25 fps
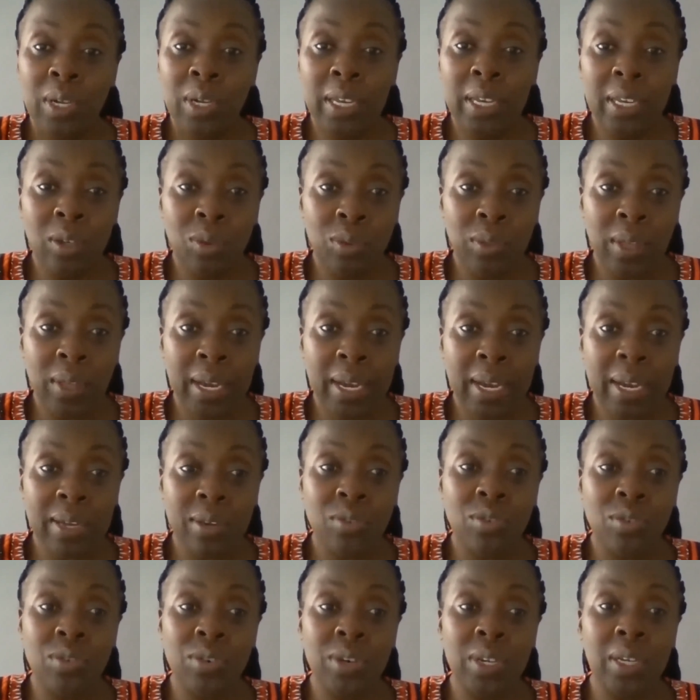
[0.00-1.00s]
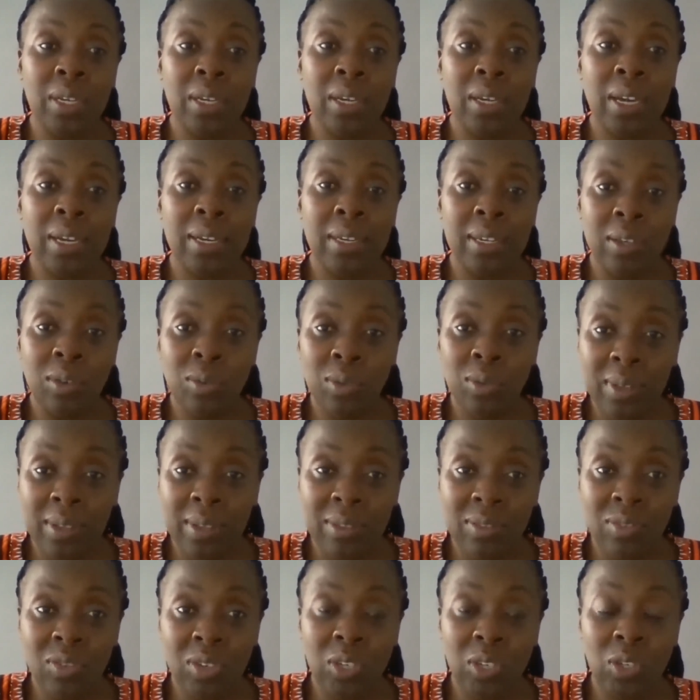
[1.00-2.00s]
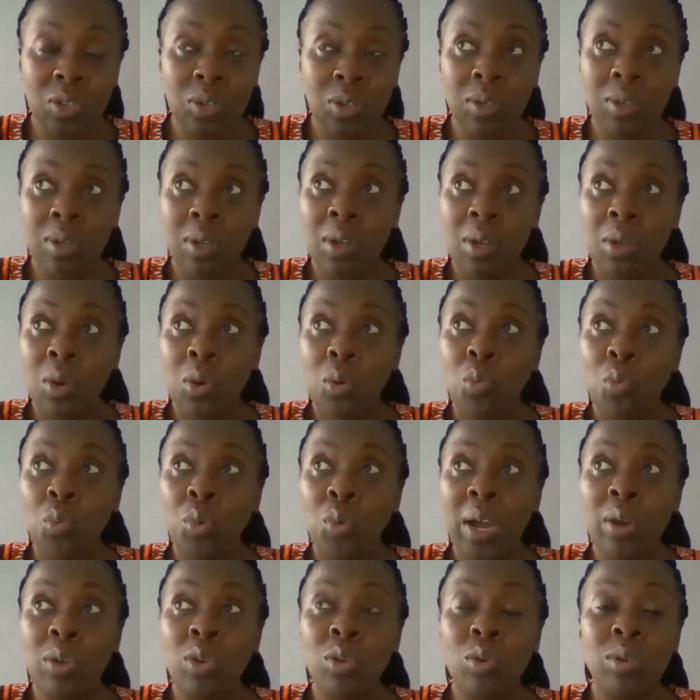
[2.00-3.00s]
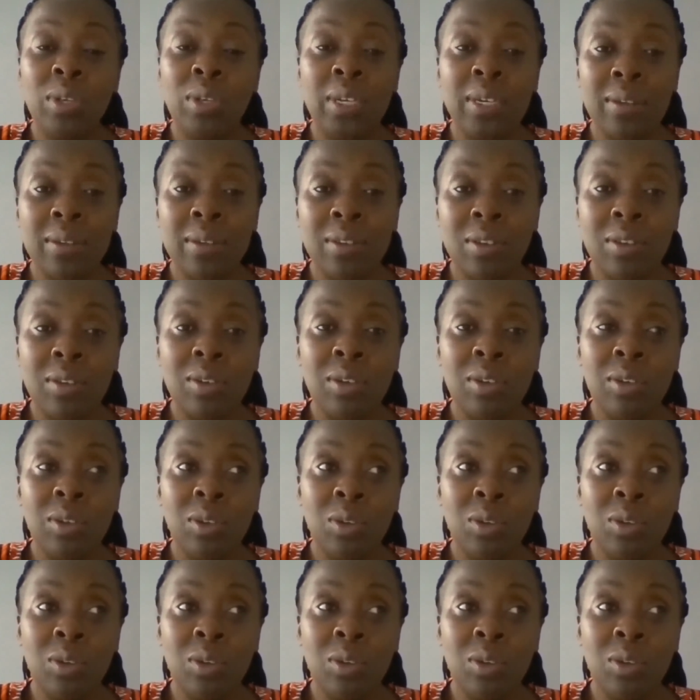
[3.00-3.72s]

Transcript: the country and into this region, where you just,